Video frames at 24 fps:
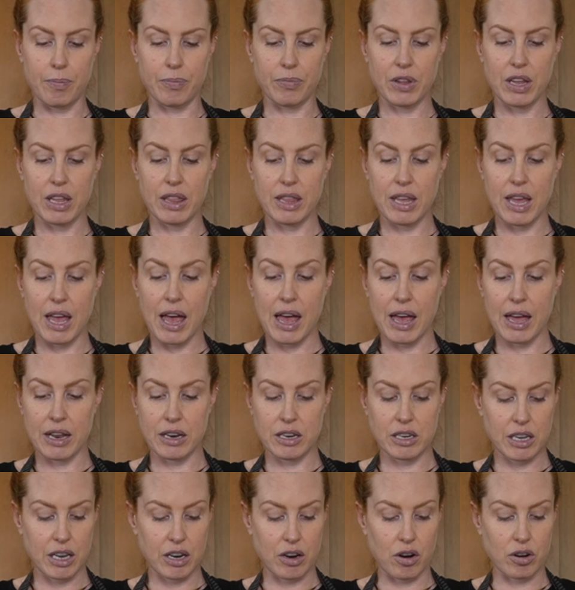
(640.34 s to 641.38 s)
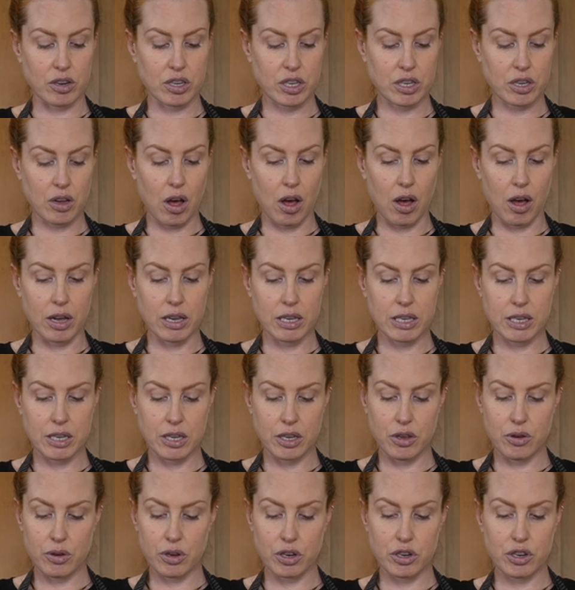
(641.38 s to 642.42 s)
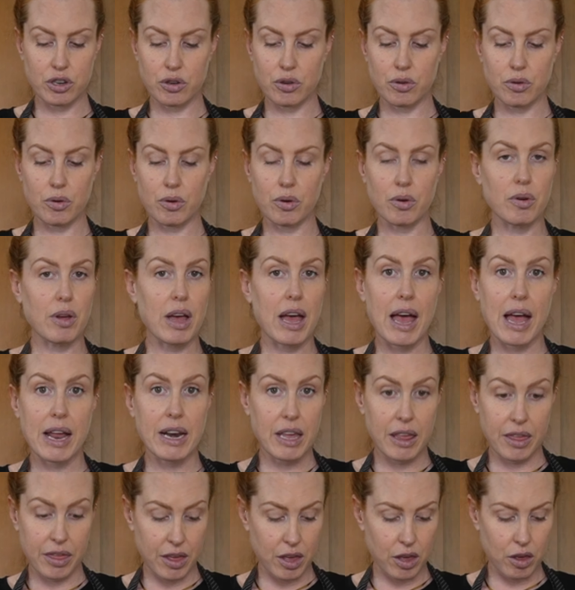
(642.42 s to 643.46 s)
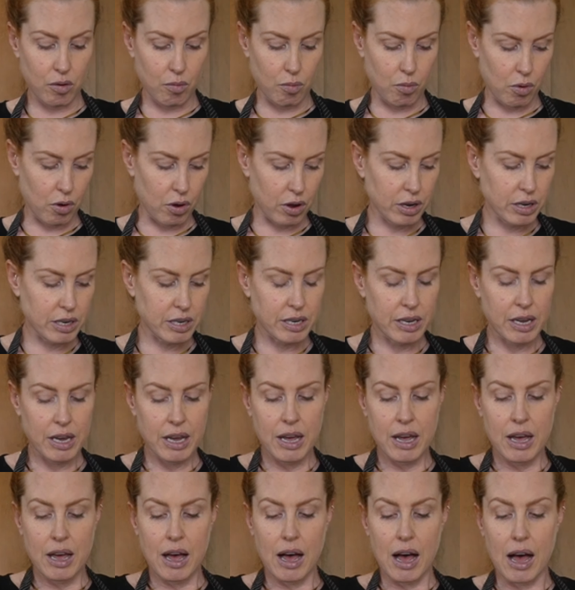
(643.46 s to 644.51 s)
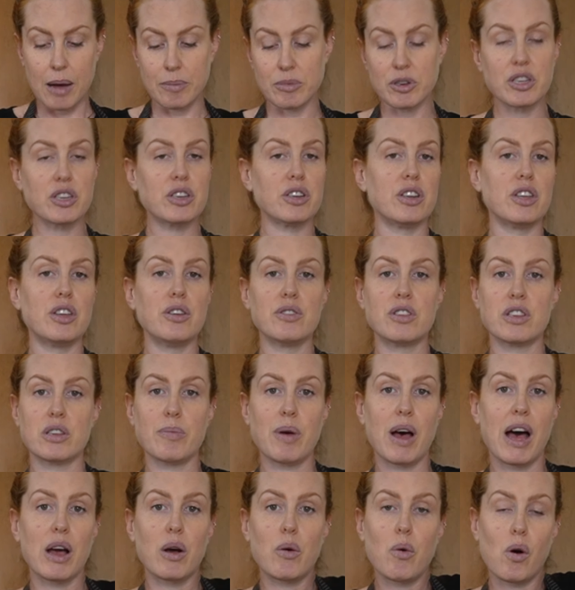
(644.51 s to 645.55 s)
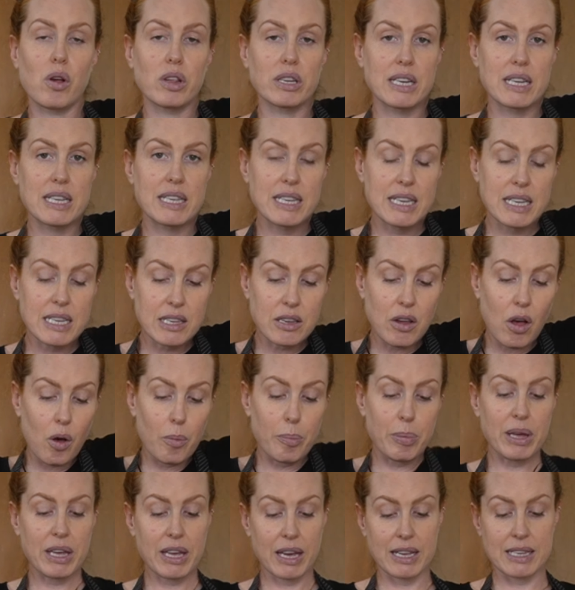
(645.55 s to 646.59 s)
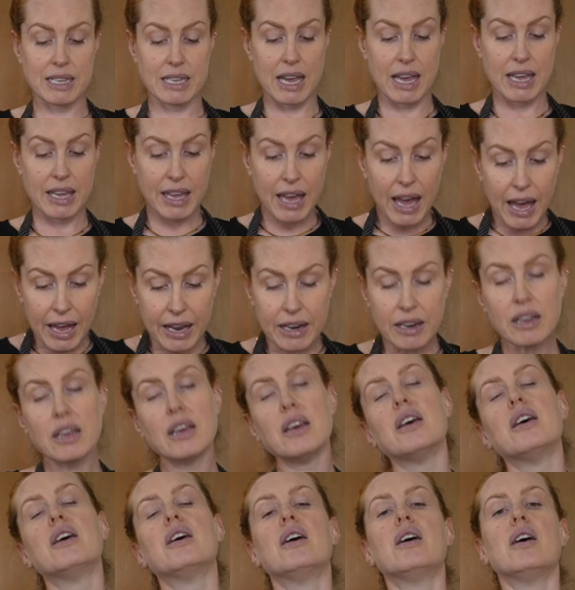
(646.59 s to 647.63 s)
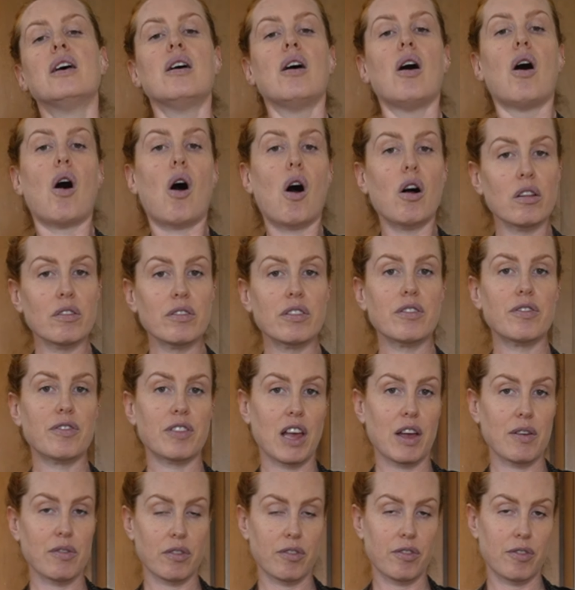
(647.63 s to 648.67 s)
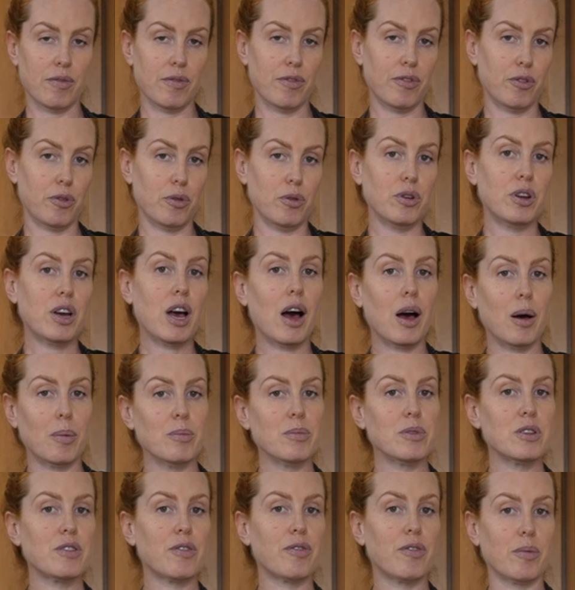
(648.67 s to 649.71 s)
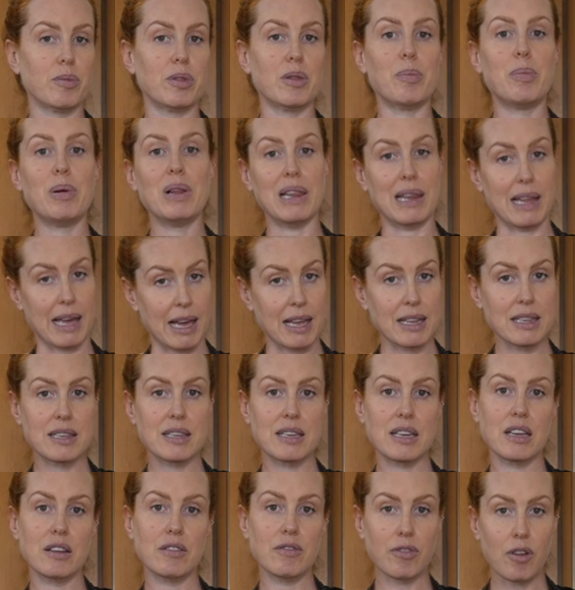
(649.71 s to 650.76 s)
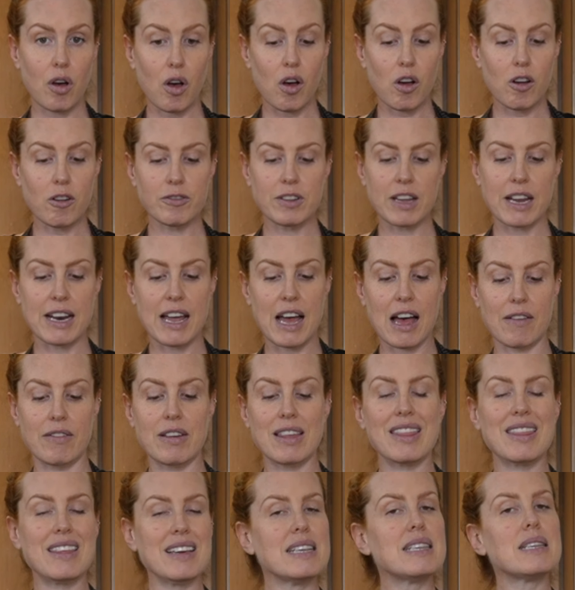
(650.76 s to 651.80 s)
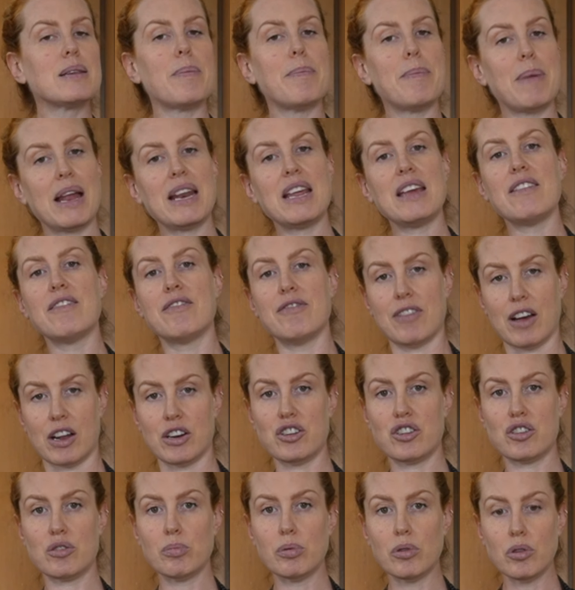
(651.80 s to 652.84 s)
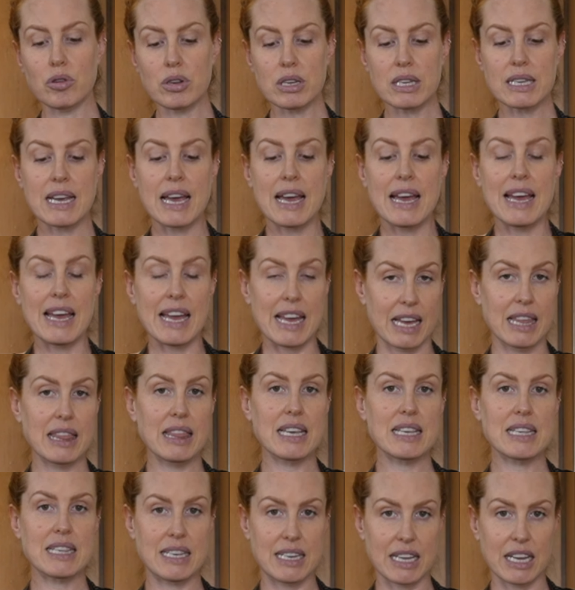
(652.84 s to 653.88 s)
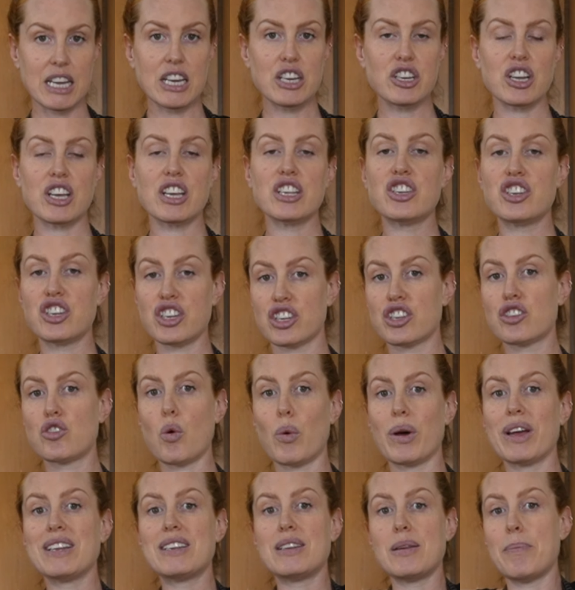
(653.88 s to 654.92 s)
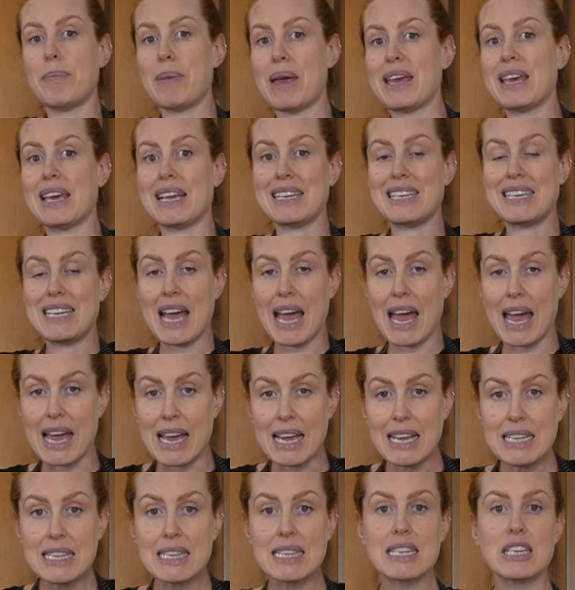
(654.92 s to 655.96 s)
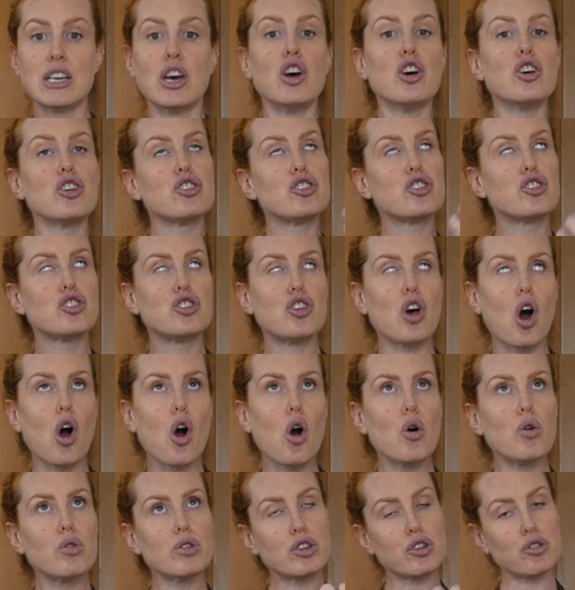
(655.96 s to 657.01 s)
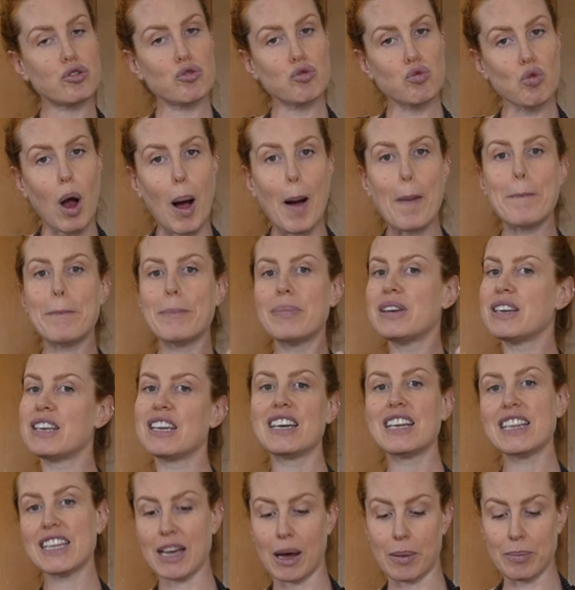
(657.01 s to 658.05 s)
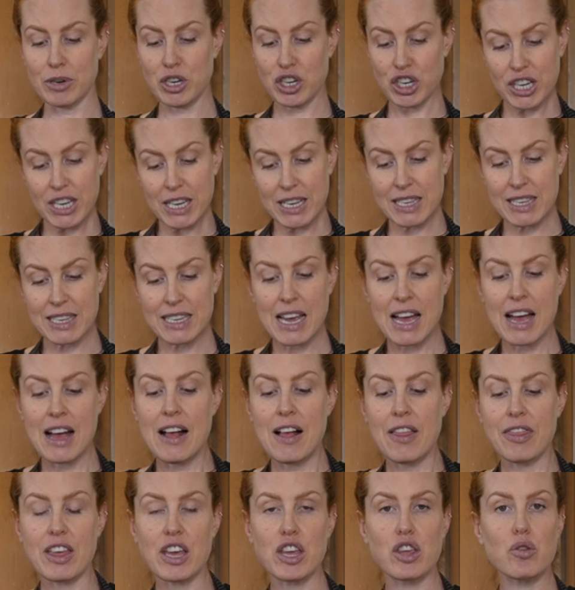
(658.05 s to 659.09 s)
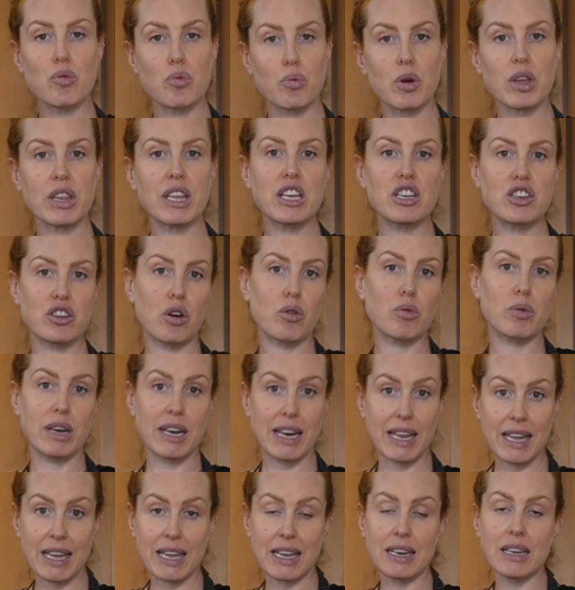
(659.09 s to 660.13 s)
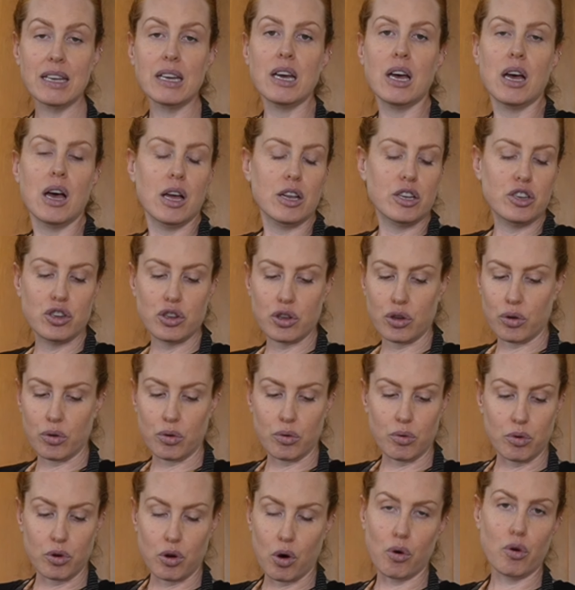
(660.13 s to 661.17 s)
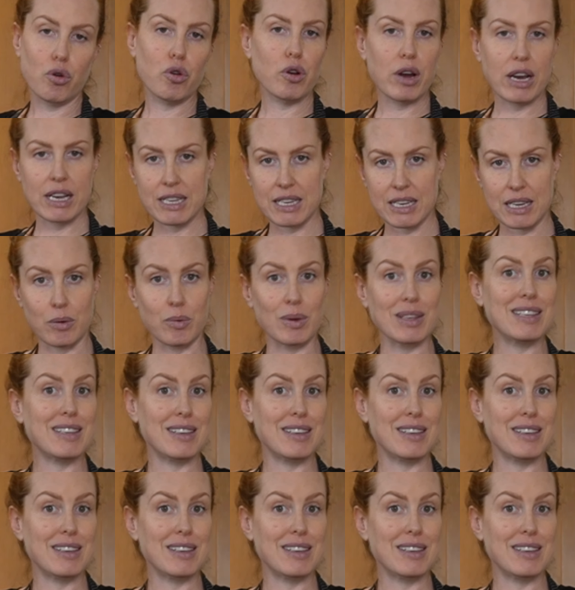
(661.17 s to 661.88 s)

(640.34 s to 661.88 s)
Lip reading: in the end in our sauce. You could do anything you want. I'm just gonna use some high quality sea salt because, again, all of the flavor from food comes from the plants involved, and having this many vegetables in this dish is just going to make it taste so scrumdiddlyumptious that you really don't need to go crazy with